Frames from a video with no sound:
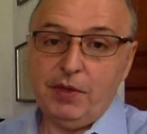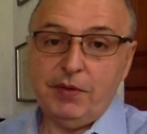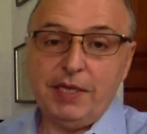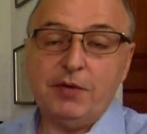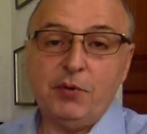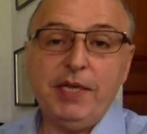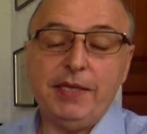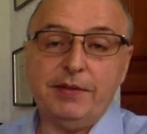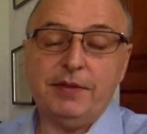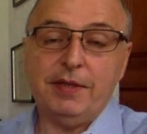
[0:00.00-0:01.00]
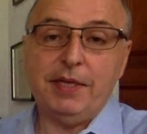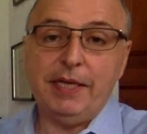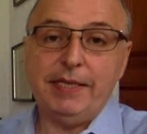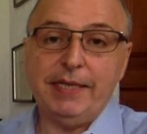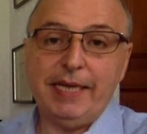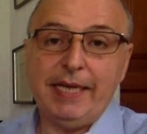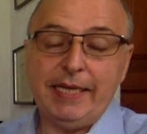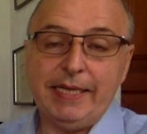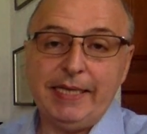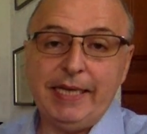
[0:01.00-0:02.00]
increase in
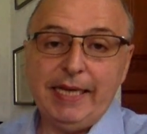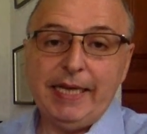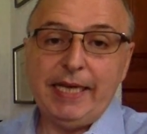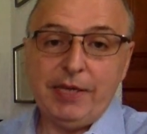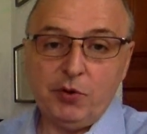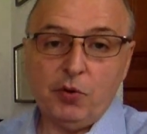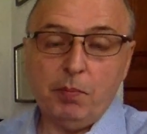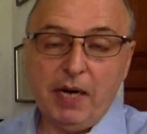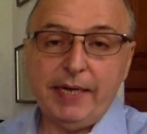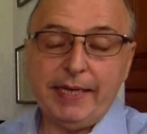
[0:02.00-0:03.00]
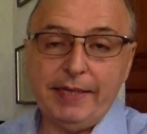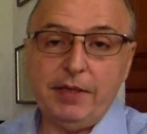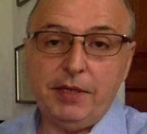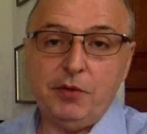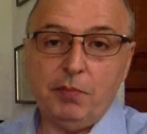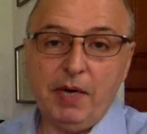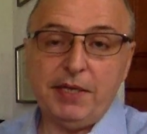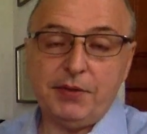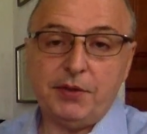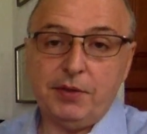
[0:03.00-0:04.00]
your
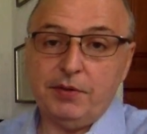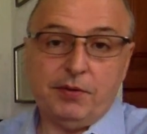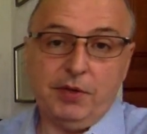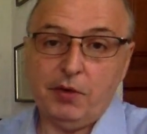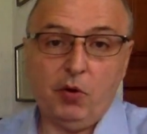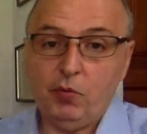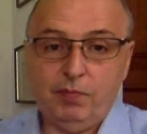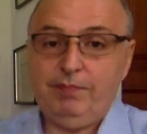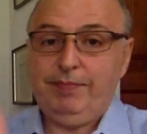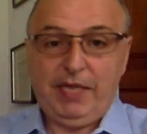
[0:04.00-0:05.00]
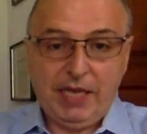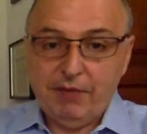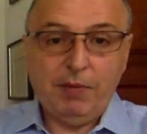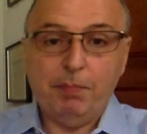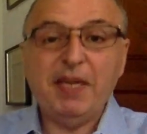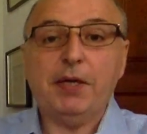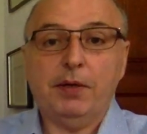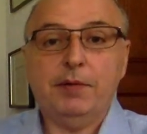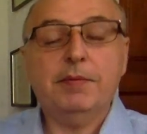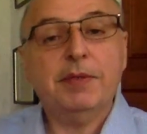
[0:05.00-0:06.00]
market share is going to go even bigger,
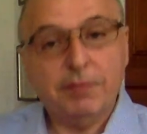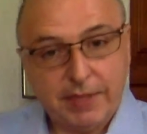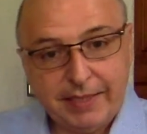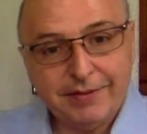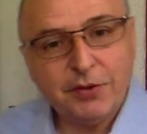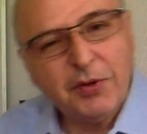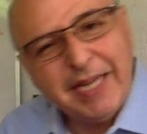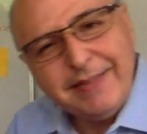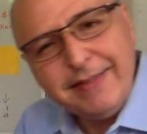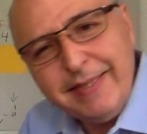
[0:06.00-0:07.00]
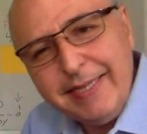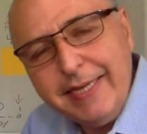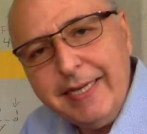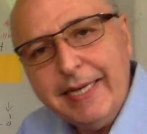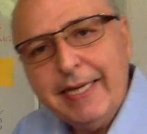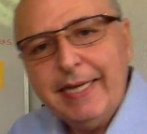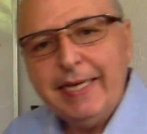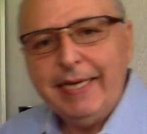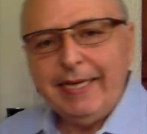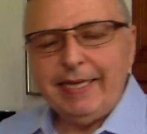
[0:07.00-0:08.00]
right? So that's the
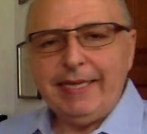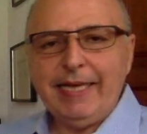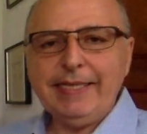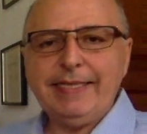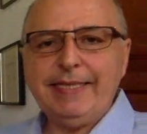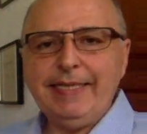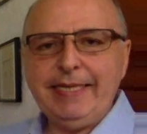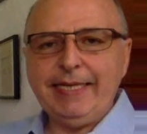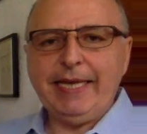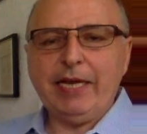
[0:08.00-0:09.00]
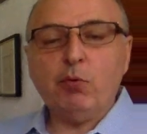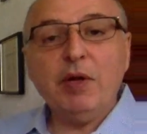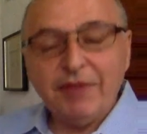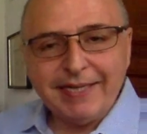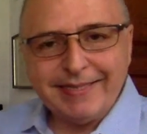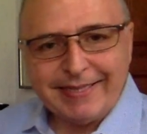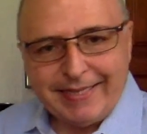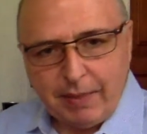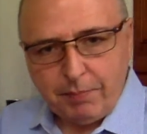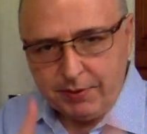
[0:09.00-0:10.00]
equivalency
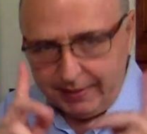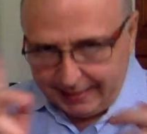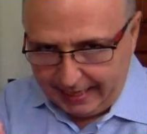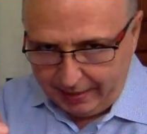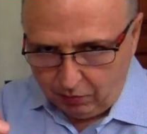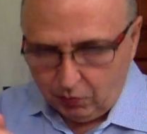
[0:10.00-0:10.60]
number. Now,